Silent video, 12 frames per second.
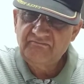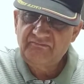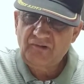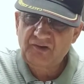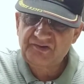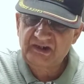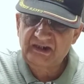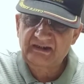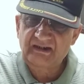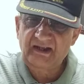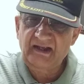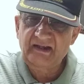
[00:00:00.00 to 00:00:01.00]
prostate
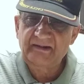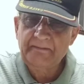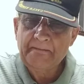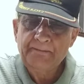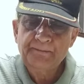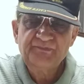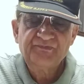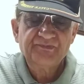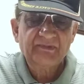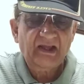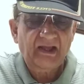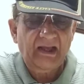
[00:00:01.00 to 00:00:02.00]
gland.
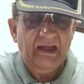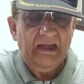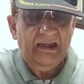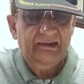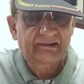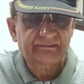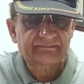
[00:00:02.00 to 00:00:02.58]
And